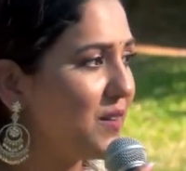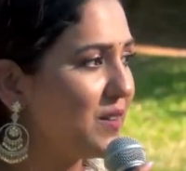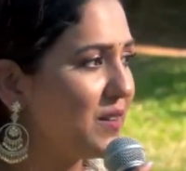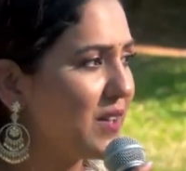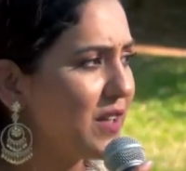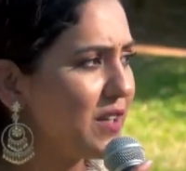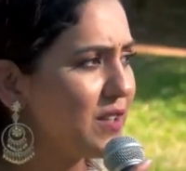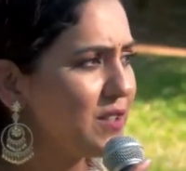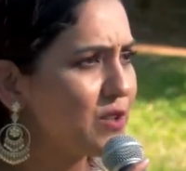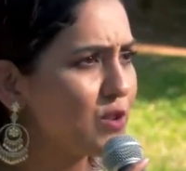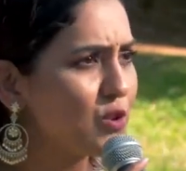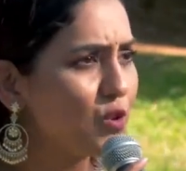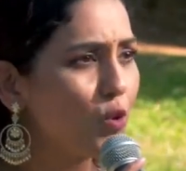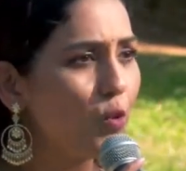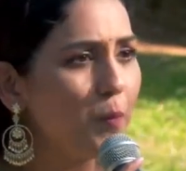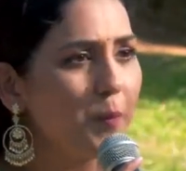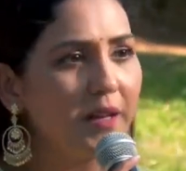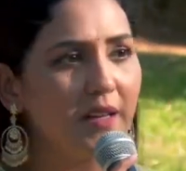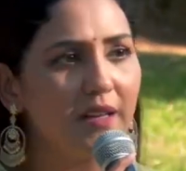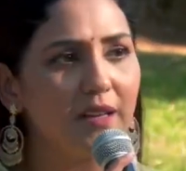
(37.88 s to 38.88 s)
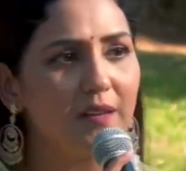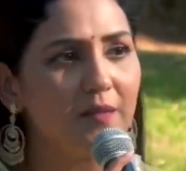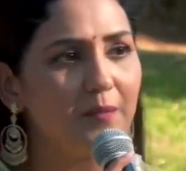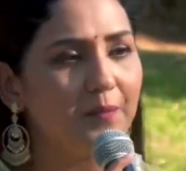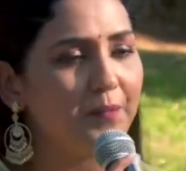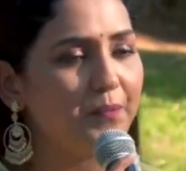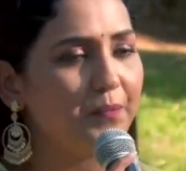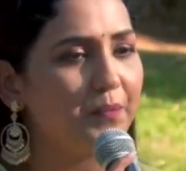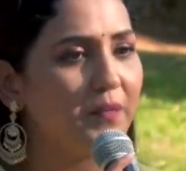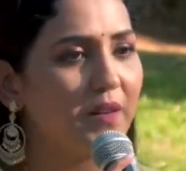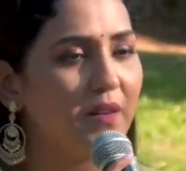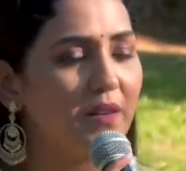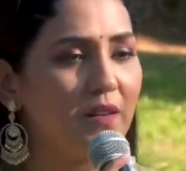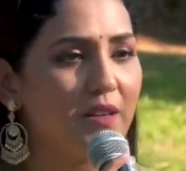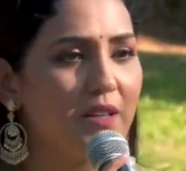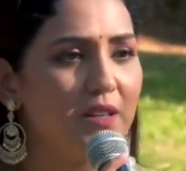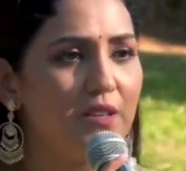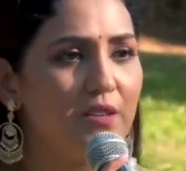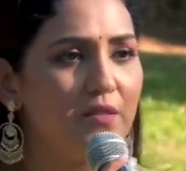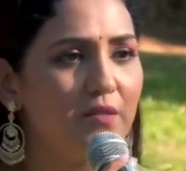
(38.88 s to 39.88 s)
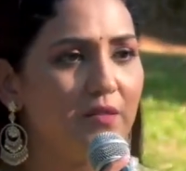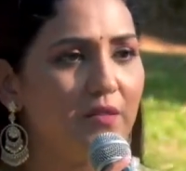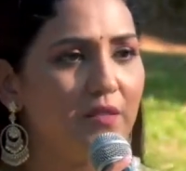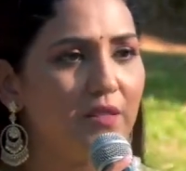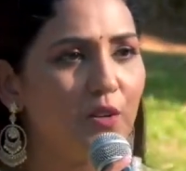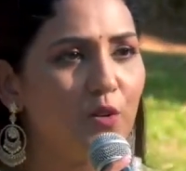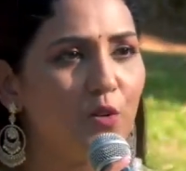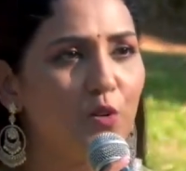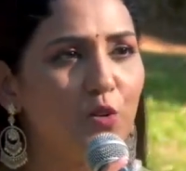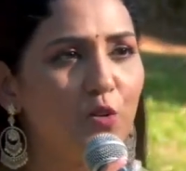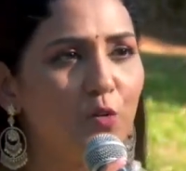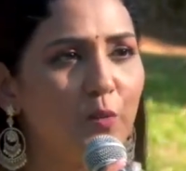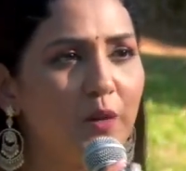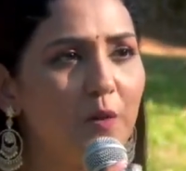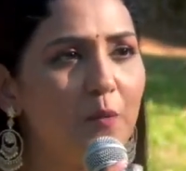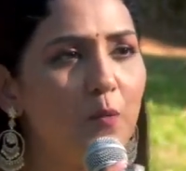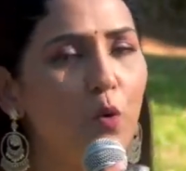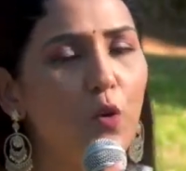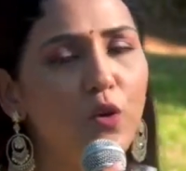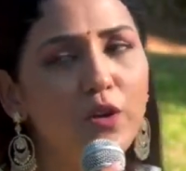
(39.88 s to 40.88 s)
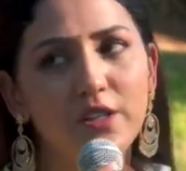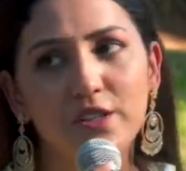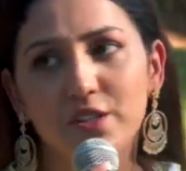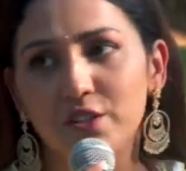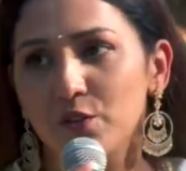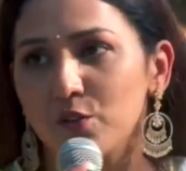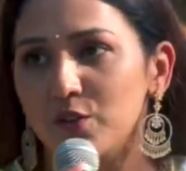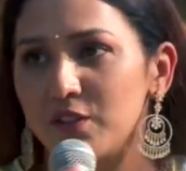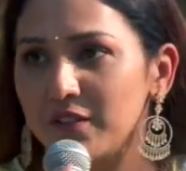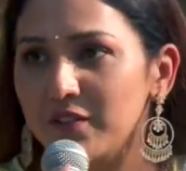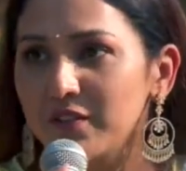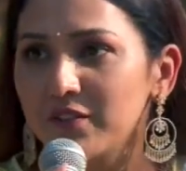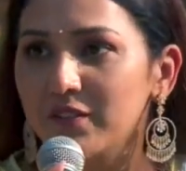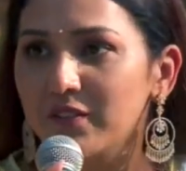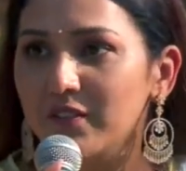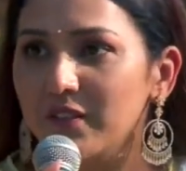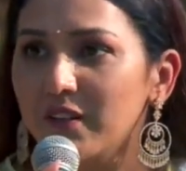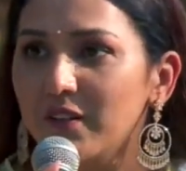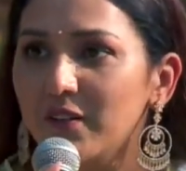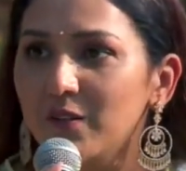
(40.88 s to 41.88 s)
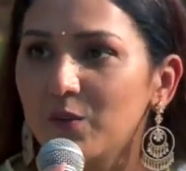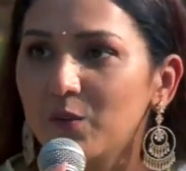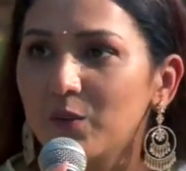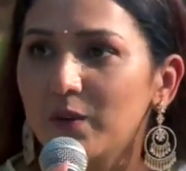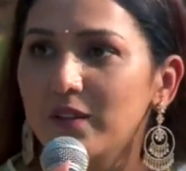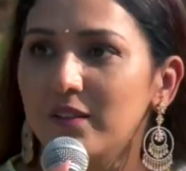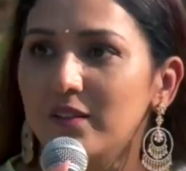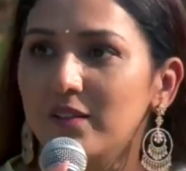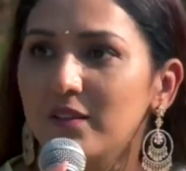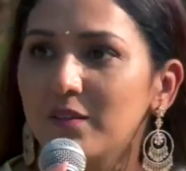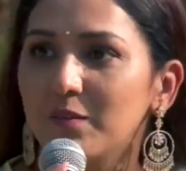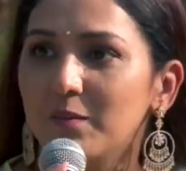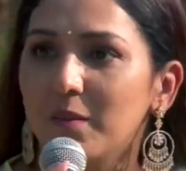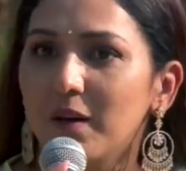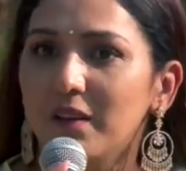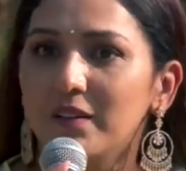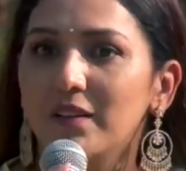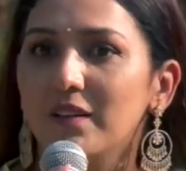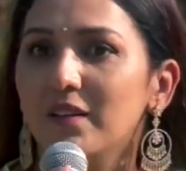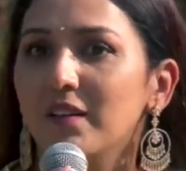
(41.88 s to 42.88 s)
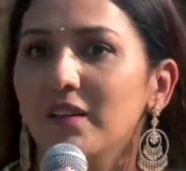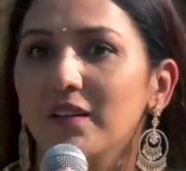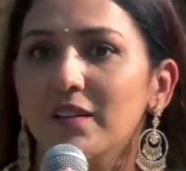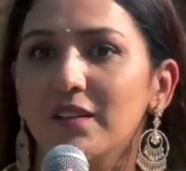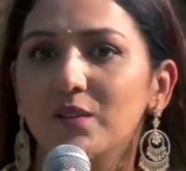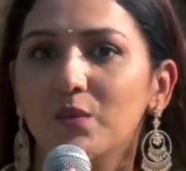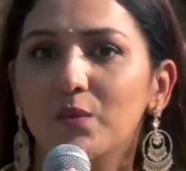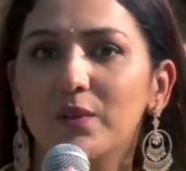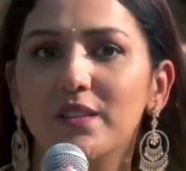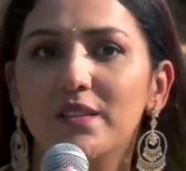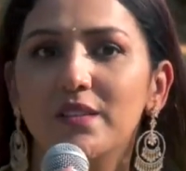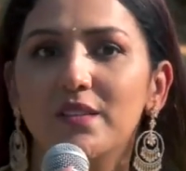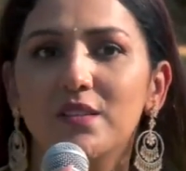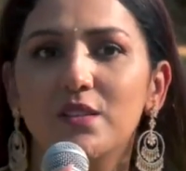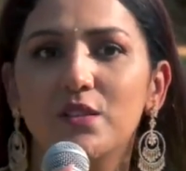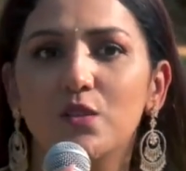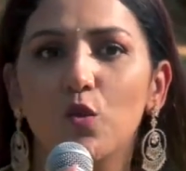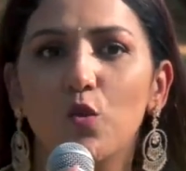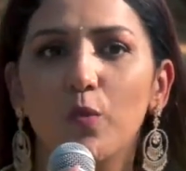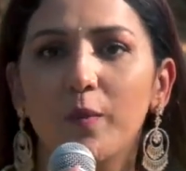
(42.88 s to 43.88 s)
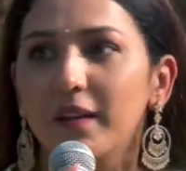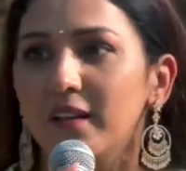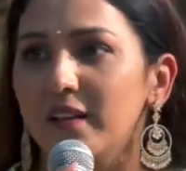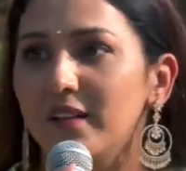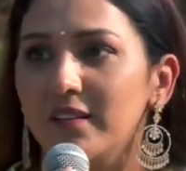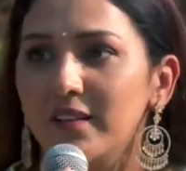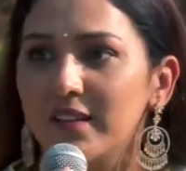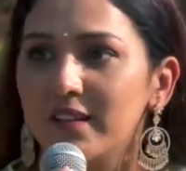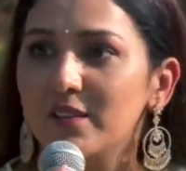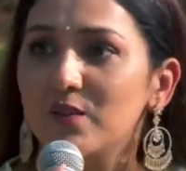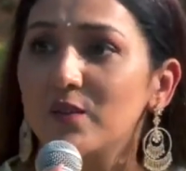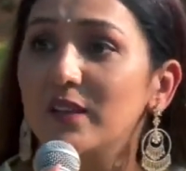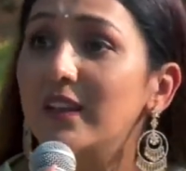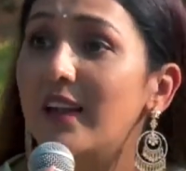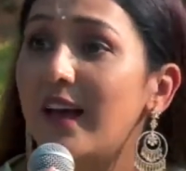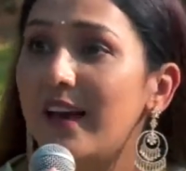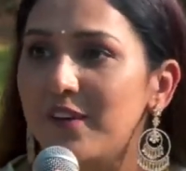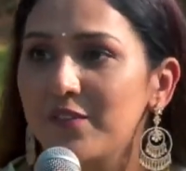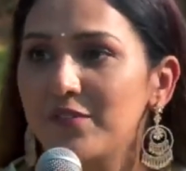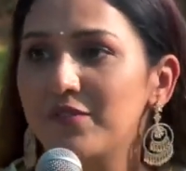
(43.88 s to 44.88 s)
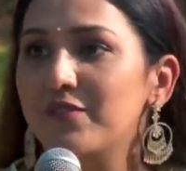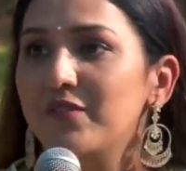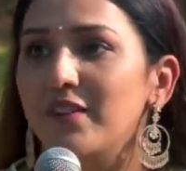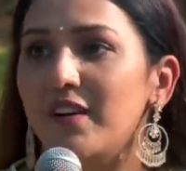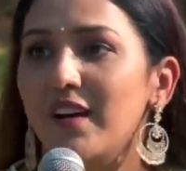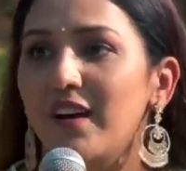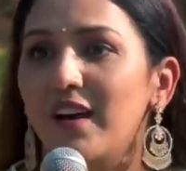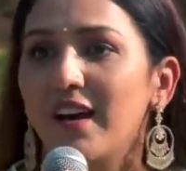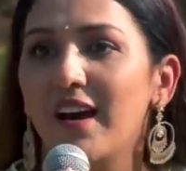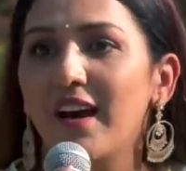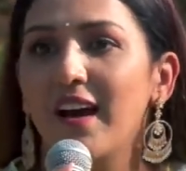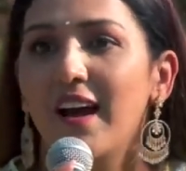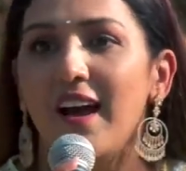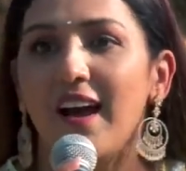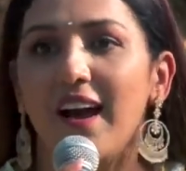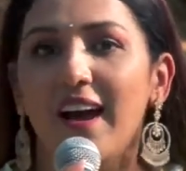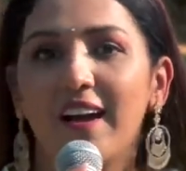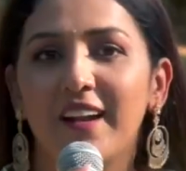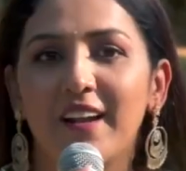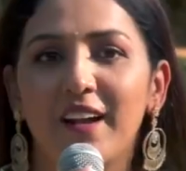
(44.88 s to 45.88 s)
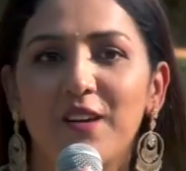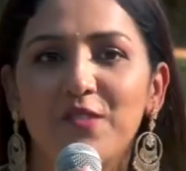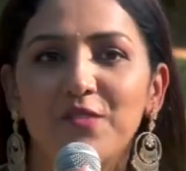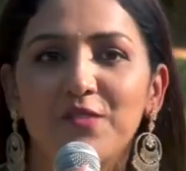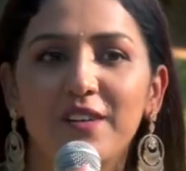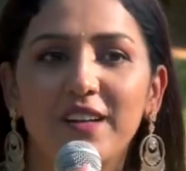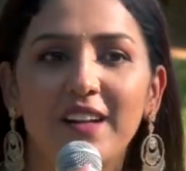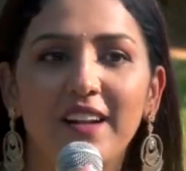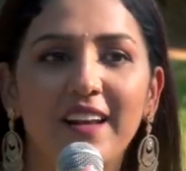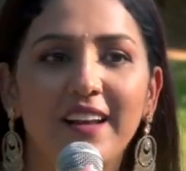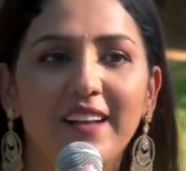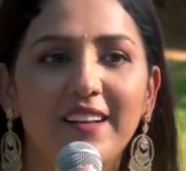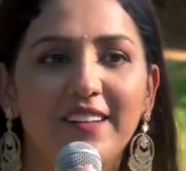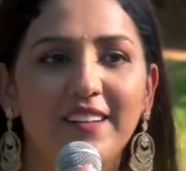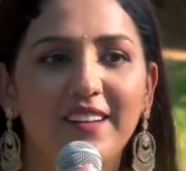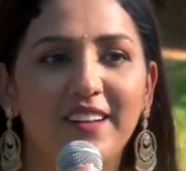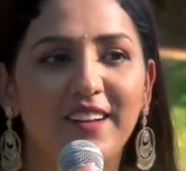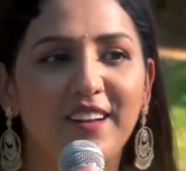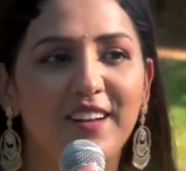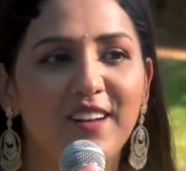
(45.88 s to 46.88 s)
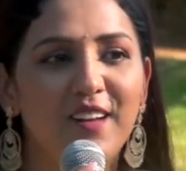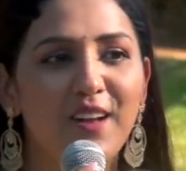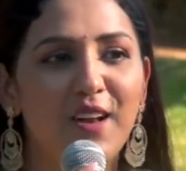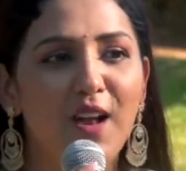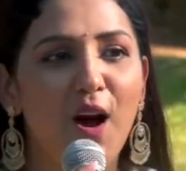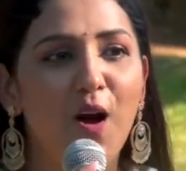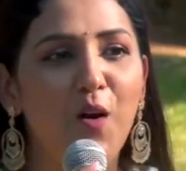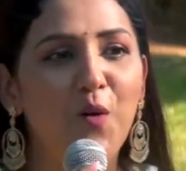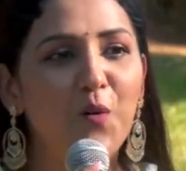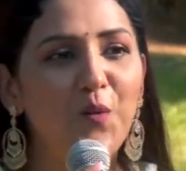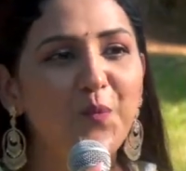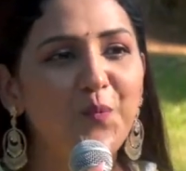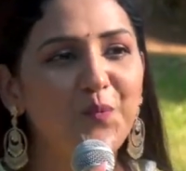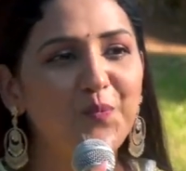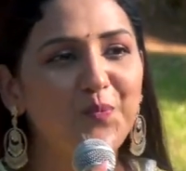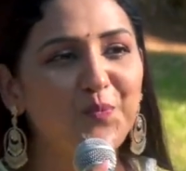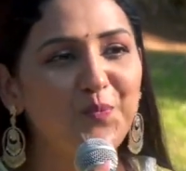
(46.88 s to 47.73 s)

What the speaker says: there are so many you become more intuitive with Mother Earth, with so many things, with life. And I feel like now,